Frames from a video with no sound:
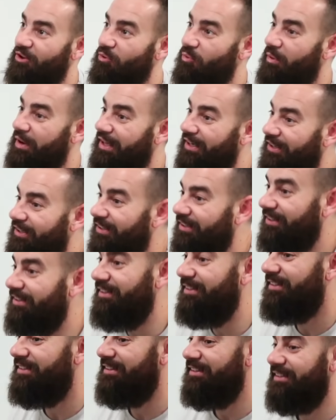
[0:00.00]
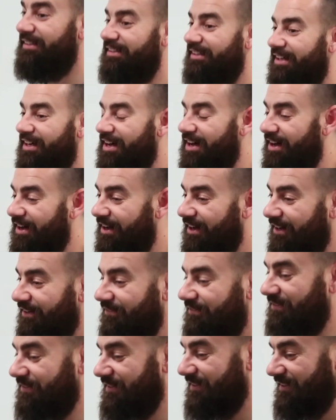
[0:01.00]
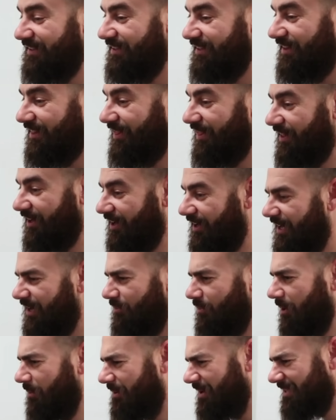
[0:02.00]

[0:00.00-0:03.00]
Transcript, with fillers: The winner of the what